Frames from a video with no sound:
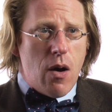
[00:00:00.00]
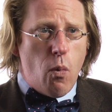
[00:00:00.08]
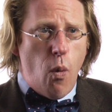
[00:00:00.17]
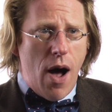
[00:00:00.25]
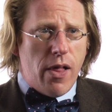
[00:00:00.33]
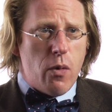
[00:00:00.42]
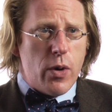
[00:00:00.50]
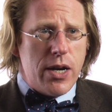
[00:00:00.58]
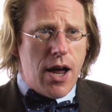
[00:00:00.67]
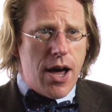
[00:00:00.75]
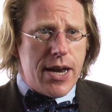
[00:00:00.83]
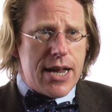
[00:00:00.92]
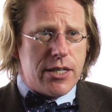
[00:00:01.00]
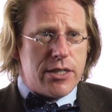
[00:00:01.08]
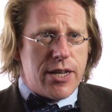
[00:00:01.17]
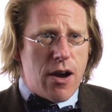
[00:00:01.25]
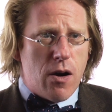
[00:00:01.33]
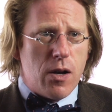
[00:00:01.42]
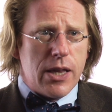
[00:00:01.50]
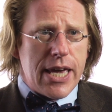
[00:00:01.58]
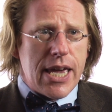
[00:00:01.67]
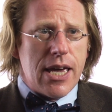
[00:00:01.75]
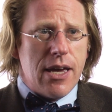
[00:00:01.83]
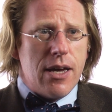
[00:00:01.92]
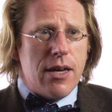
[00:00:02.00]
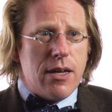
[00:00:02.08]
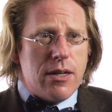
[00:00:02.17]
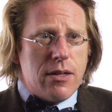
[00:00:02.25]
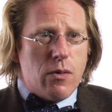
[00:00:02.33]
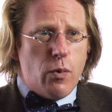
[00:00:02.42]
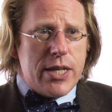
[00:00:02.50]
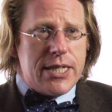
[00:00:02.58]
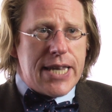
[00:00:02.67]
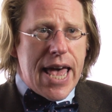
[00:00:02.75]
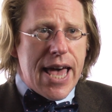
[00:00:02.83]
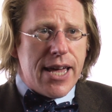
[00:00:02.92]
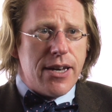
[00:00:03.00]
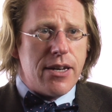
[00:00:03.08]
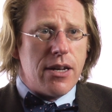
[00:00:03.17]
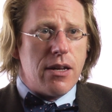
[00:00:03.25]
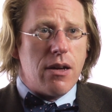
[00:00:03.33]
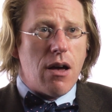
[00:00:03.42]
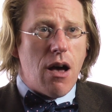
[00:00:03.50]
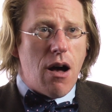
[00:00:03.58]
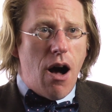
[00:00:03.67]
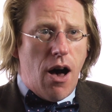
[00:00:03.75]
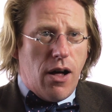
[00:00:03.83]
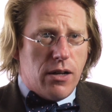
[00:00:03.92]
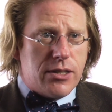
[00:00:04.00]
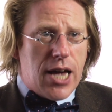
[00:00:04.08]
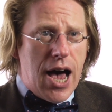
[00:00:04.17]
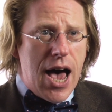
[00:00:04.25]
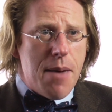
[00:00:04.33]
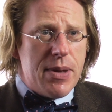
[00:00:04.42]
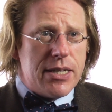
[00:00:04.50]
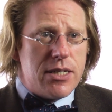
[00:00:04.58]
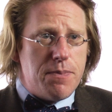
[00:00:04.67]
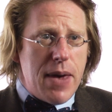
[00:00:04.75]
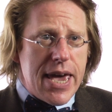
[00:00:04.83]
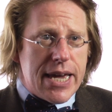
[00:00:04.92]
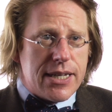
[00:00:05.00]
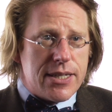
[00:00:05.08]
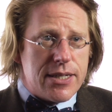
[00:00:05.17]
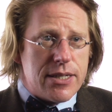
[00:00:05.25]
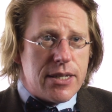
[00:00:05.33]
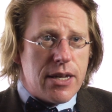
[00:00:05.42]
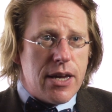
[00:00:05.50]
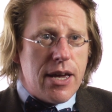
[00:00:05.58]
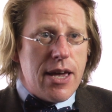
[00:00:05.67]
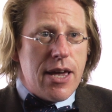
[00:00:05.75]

while it would not necessarily withstand all time and space,